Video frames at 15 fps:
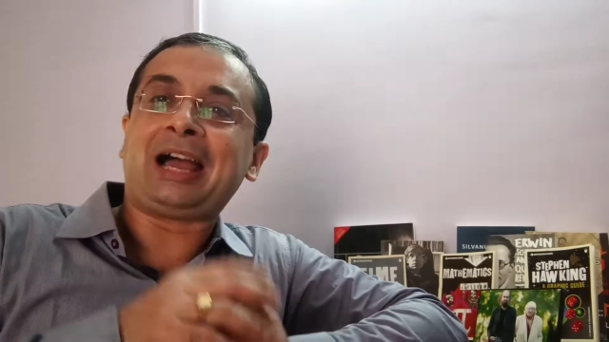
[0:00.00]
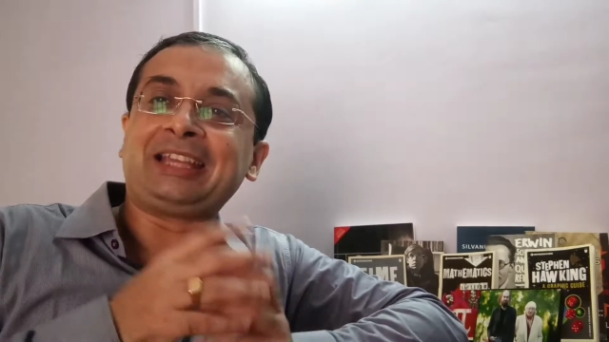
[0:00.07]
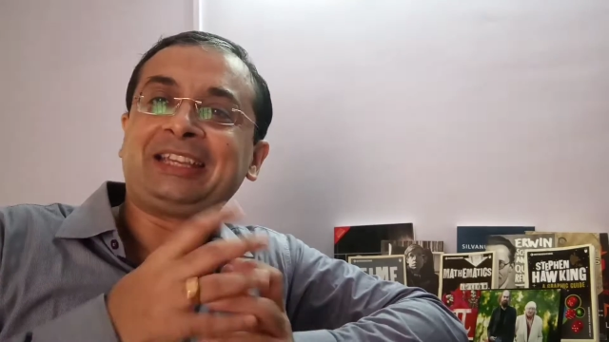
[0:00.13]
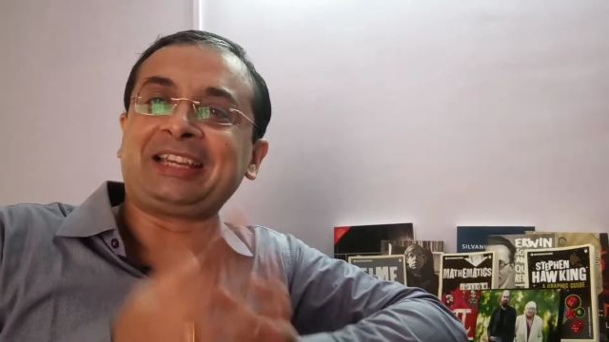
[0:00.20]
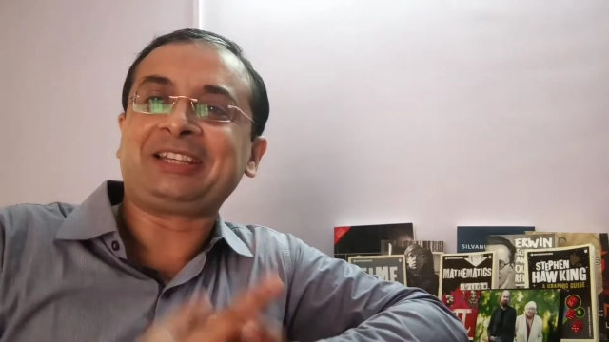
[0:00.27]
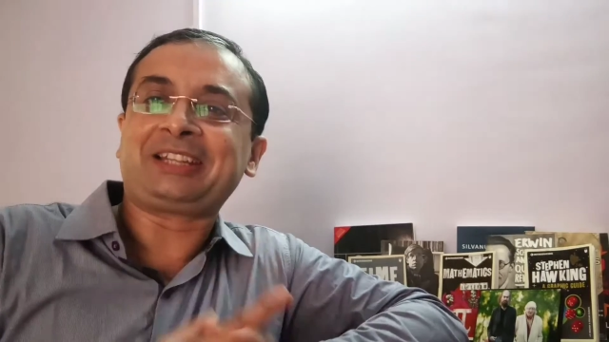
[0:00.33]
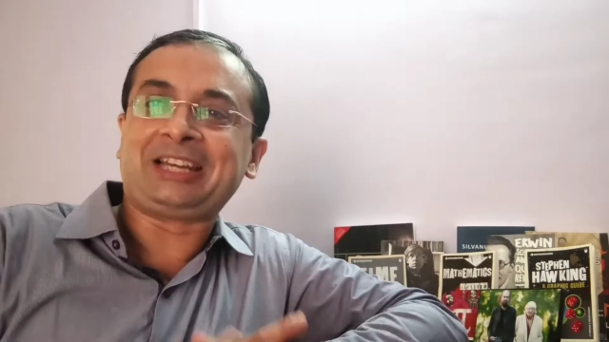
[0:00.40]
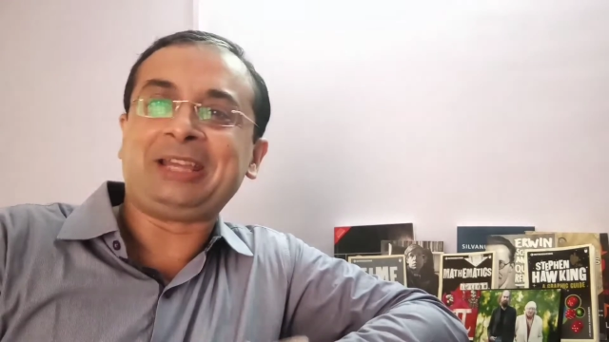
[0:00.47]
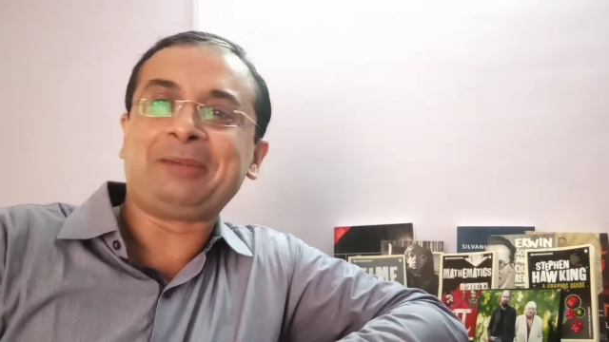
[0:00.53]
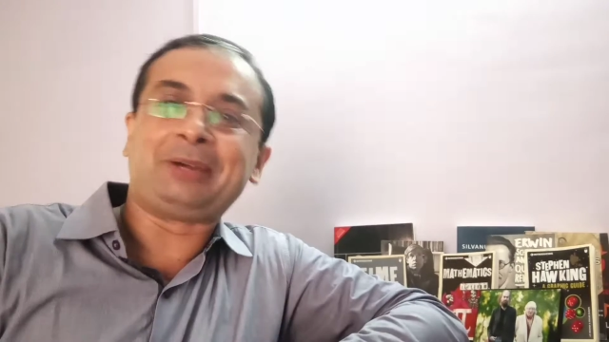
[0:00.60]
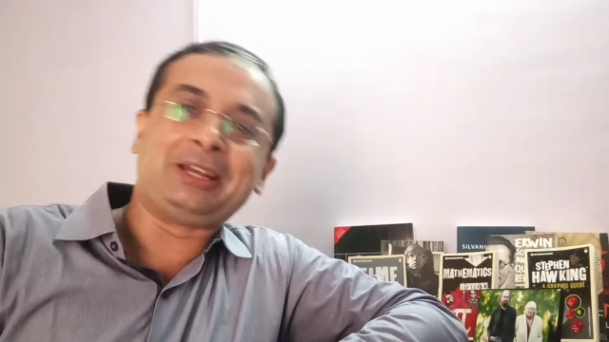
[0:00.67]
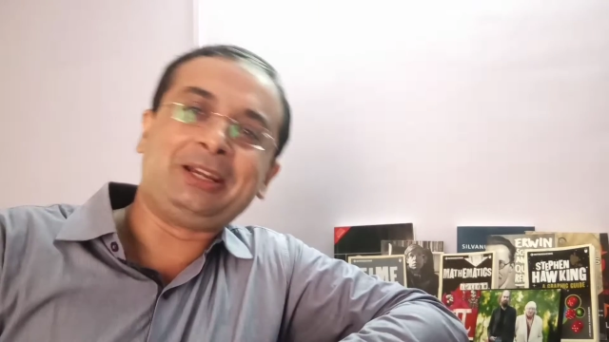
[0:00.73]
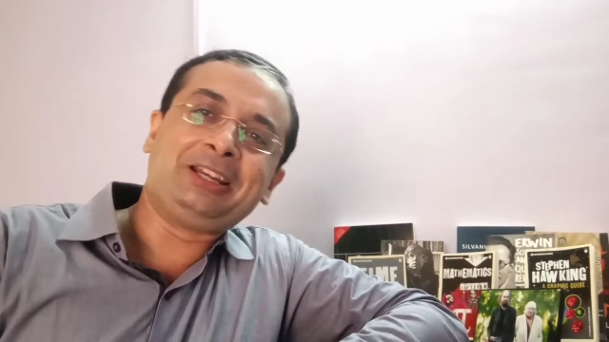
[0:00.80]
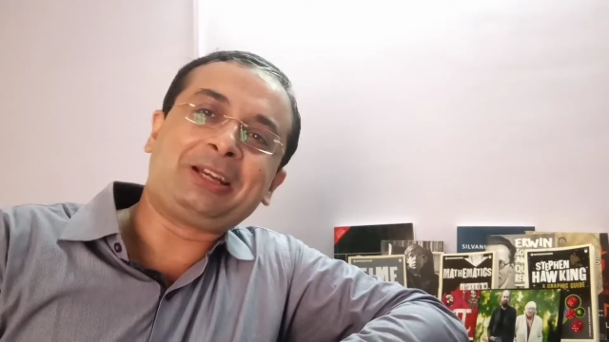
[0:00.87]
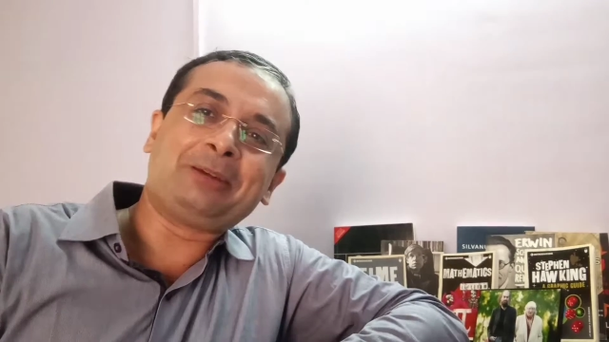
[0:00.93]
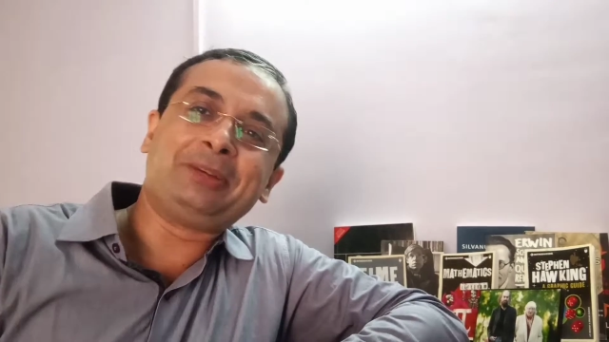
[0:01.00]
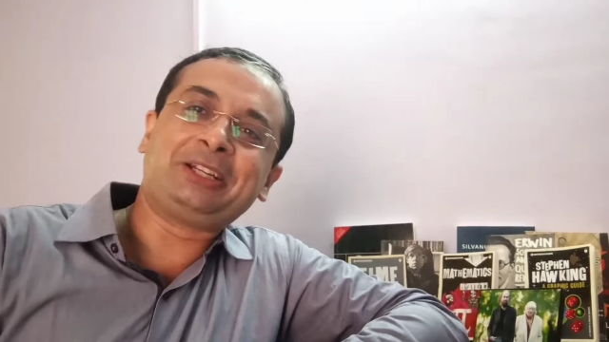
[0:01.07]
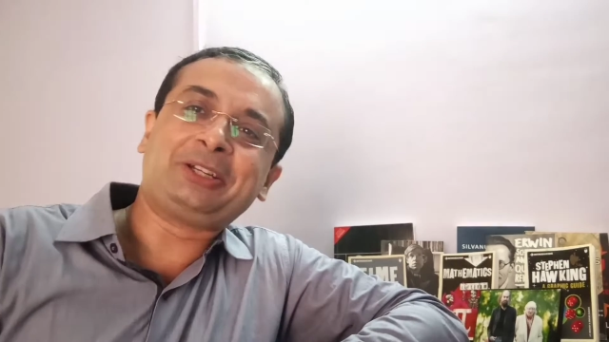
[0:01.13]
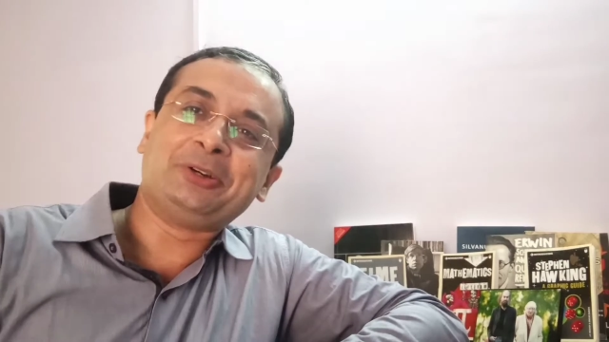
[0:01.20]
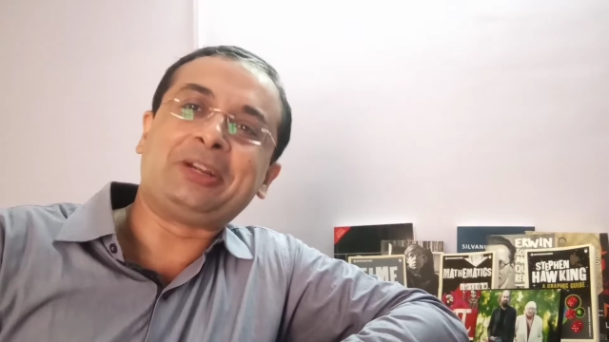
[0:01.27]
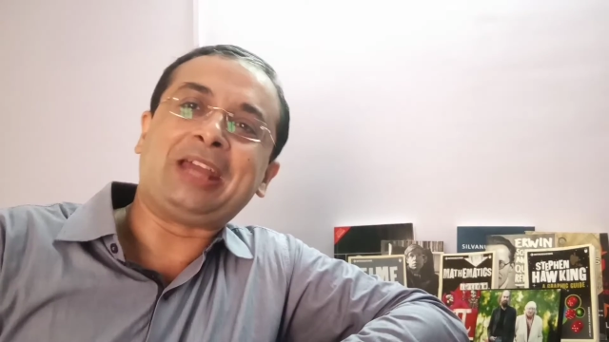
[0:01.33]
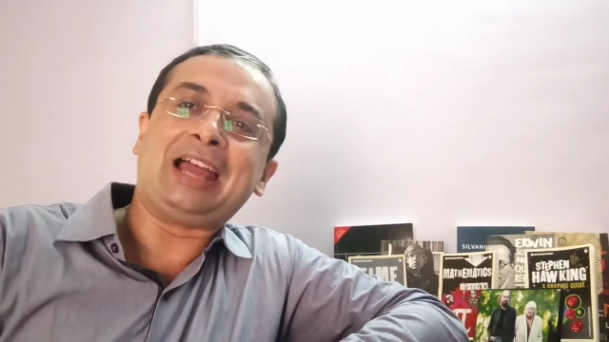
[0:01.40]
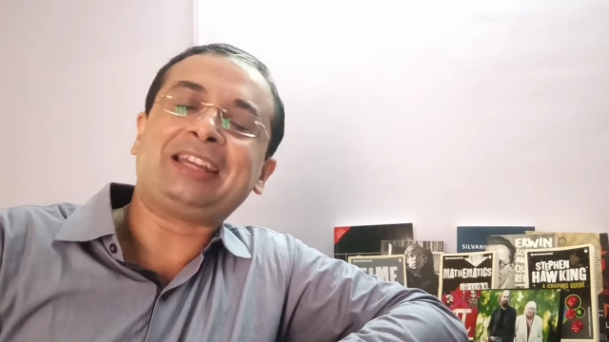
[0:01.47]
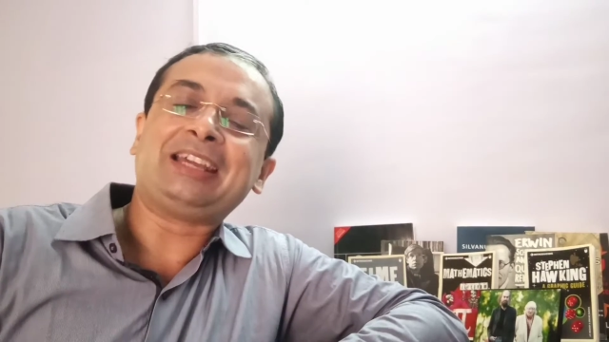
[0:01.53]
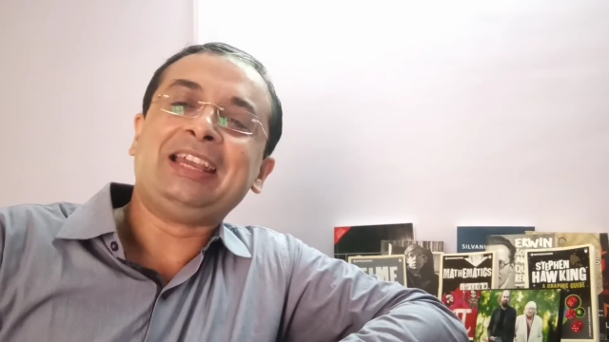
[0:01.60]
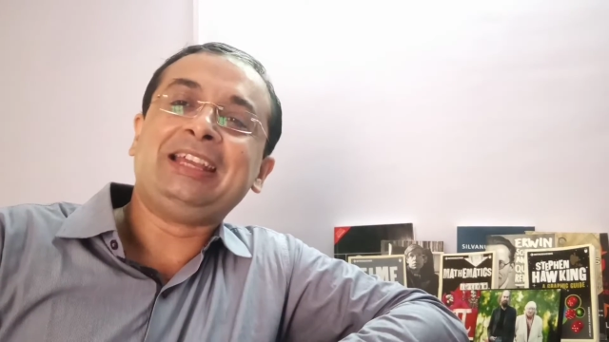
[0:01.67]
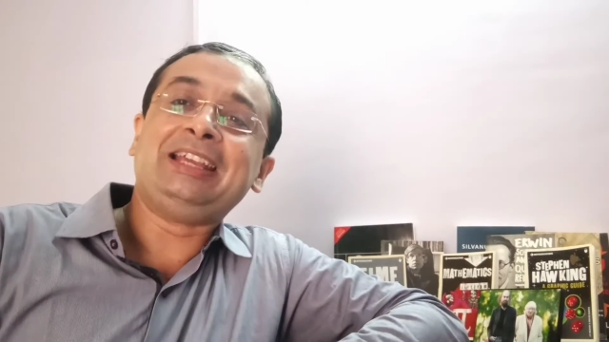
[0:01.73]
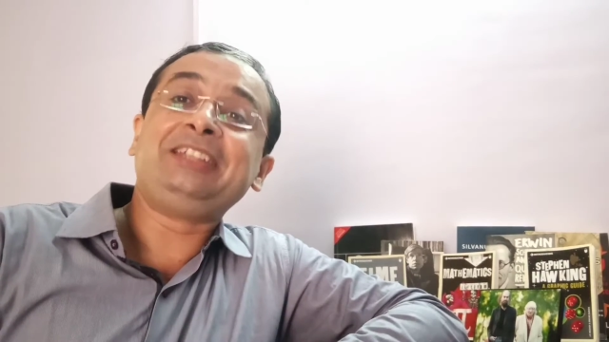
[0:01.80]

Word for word: I can claim I'm a little bit good at,